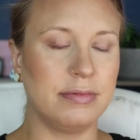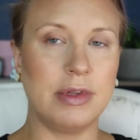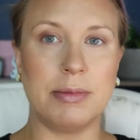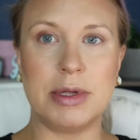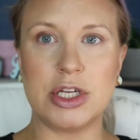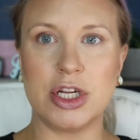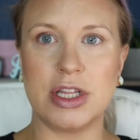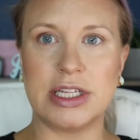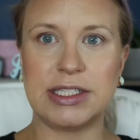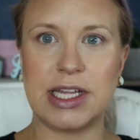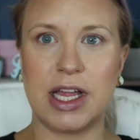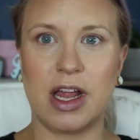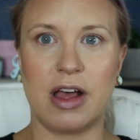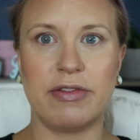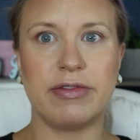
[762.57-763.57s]
let me turn this
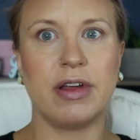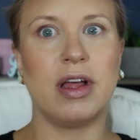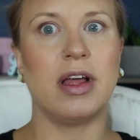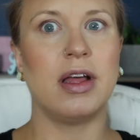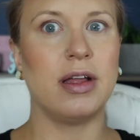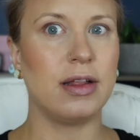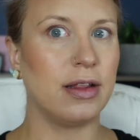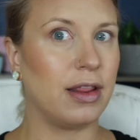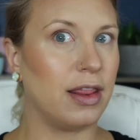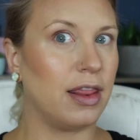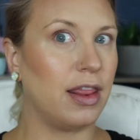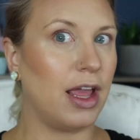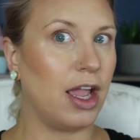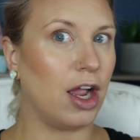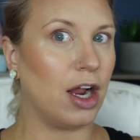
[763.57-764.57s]
light off.
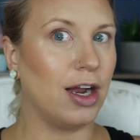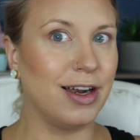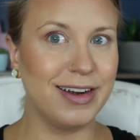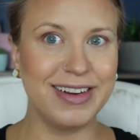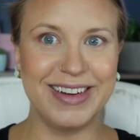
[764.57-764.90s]
There.